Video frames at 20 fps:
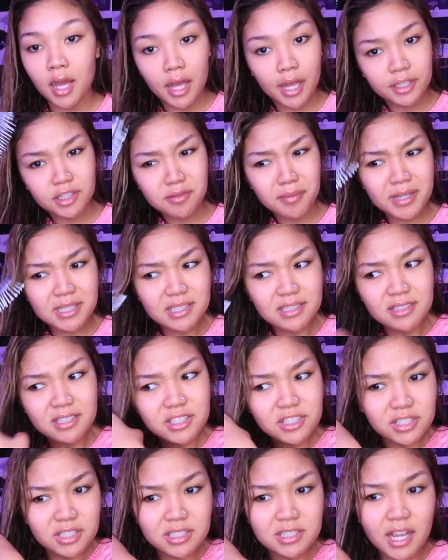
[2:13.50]
And you basically
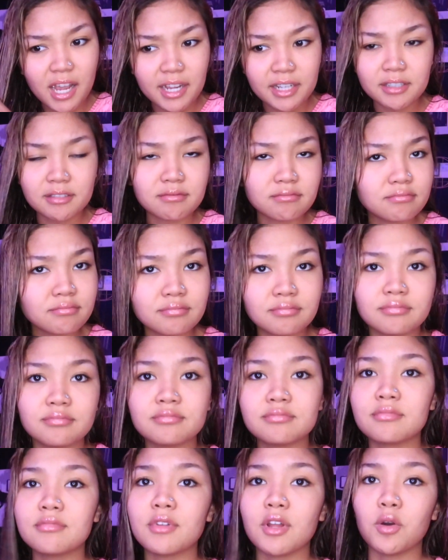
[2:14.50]
just sign
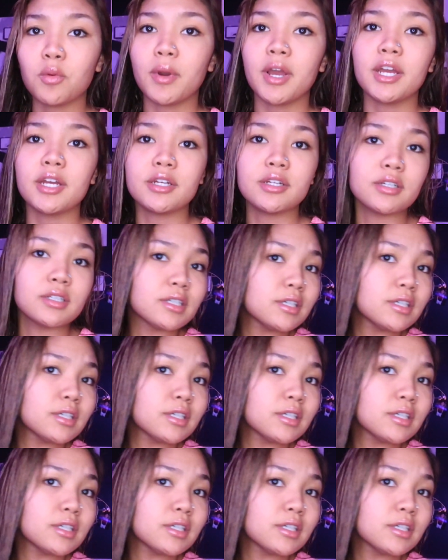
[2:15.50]
away